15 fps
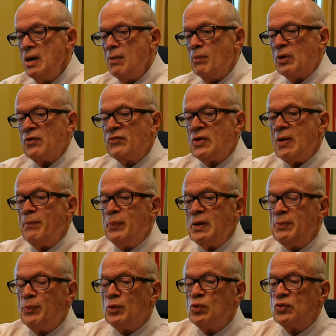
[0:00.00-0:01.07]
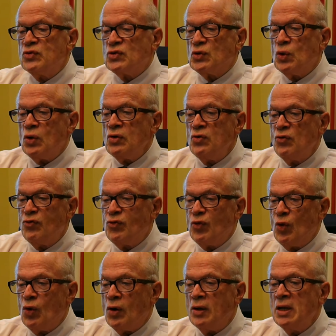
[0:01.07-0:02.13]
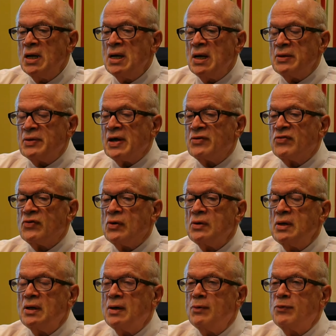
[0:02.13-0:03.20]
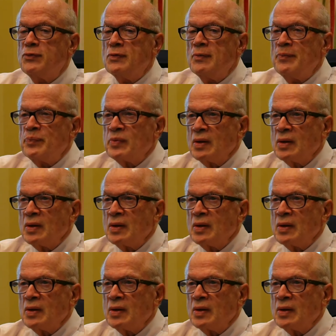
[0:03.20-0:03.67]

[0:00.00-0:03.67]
But if there are people who saw you fall, that's very helpful.